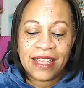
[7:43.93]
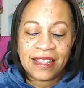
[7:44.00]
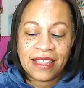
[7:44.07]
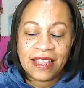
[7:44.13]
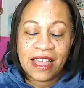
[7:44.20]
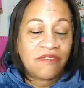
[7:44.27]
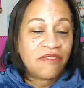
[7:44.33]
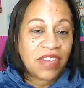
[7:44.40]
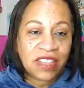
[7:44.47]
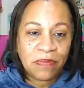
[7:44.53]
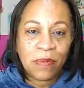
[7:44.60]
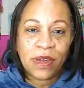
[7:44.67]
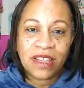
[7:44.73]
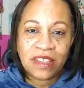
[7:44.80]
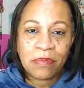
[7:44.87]
And
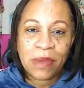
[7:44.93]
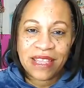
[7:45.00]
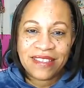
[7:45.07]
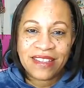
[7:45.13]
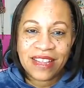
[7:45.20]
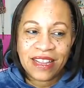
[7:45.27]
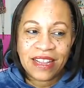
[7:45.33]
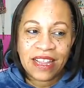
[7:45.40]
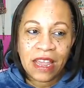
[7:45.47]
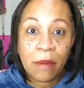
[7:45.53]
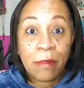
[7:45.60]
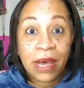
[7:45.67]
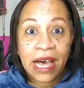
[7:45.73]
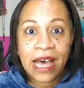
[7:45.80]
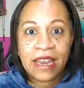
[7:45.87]
Facebook is basically a
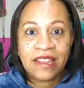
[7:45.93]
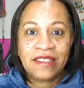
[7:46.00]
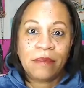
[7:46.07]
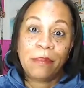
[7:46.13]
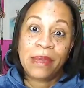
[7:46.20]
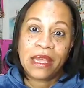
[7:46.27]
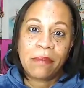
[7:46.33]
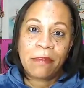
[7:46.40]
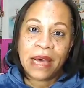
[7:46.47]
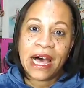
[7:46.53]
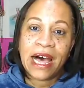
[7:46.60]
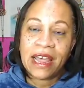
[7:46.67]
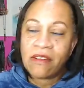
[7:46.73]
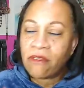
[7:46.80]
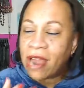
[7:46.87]
bot. It's a big
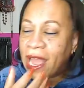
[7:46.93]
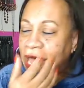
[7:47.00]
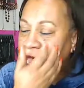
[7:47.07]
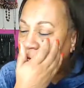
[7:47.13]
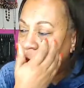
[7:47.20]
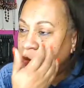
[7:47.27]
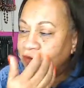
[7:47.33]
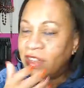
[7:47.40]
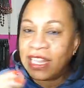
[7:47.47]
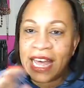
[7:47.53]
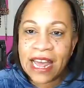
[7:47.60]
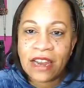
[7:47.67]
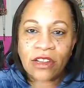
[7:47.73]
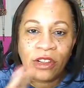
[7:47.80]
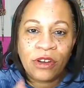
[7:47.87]
bot, right? With a lot
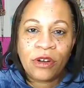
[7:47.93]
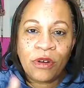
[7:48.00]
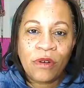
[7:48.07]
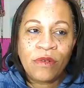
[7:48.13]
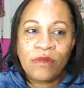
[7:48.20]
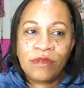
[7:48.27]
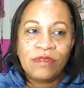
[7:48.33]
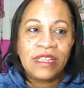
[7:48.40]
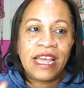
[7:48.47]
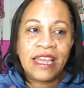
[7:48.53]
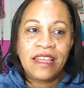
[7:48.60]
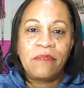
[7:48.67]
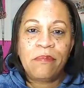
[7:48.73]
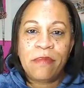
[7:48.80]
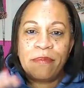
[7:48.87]
of little like
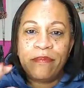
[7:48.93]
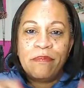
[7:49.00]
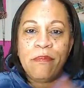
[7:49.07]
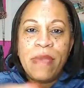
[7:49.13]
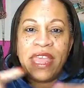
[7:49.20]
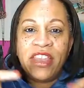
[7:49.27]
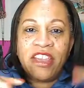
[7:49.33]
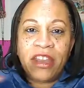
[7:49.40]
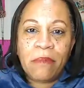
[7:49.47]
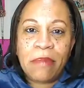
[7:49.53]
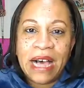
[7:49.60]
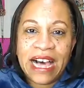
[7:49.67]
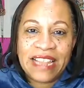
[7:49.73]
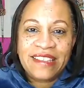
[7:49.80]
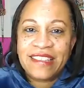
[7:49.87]
minion
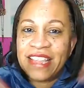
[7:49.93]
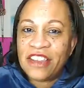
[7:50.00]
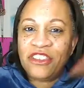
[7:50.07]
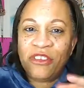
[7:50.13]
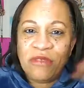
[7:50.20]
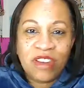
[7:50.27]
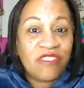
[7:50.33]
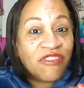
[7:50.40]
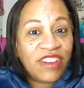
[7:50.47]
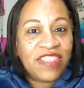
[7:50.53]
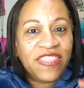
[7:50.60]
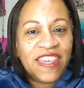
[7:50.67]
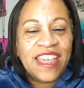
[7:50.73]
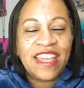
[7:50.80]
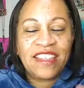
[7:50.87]
bots that do different
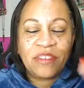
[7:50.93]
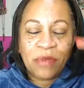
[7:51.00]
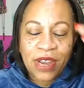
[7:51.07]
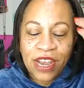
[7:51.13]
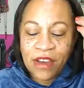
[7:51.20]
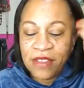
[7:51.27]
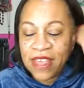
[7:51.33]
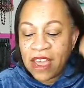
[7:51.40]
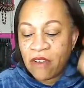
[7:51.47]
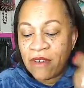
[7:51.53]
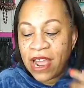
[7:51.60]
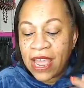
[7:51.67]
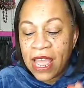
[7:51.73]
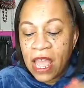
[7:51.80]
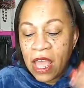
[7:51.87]
things. We know that,
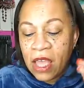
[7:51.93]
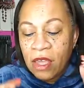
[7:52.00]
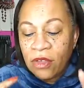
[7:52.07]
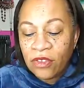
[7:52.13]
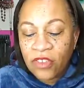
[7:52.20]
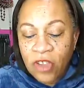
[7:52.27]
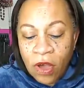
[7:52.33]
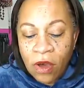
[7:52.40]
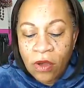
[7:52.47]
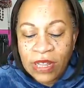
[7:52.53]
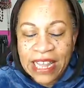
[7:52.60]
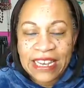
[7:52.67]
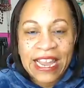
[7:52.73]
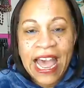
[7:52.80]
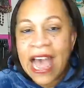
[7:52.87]
right? So like
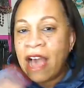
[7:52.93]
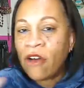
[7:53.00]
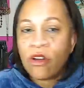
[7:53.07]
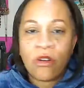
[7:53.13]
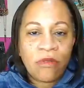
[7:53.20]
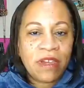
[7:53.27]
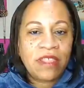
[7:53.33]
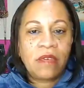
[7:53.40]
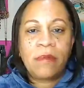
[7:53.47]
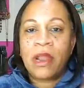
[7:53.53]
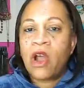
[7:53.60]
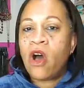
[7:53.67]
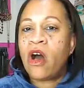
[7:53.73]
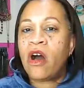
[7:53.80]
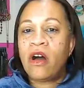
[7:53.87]
the algorithm and
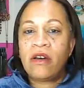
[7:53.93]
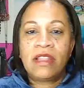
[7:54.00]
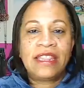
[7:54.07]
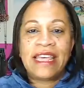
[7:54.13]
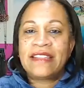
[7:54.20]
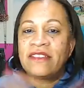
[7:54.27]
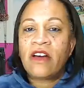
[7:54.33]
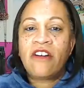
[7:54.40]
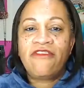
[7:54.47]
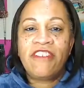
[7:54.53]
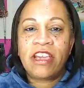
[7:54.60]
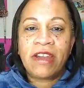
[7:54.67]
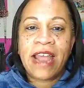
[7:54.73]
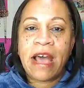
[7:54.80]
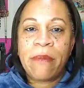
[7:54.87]
all, that's all
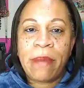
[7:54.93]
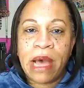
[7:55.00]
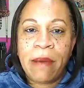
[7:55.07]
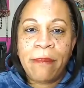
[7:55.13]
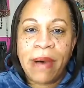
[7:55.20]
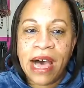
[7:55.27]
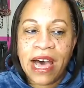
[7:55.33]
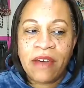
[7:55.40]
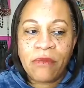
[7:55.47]
figured out by a bot.